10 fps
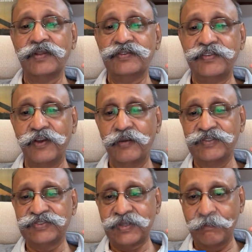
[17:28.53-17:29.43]
Siom
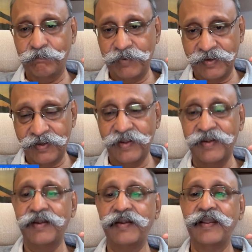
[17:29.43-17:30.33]
is completely
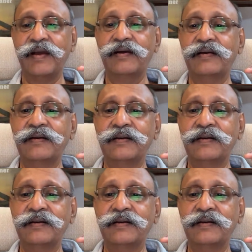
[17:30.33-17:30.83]
in India.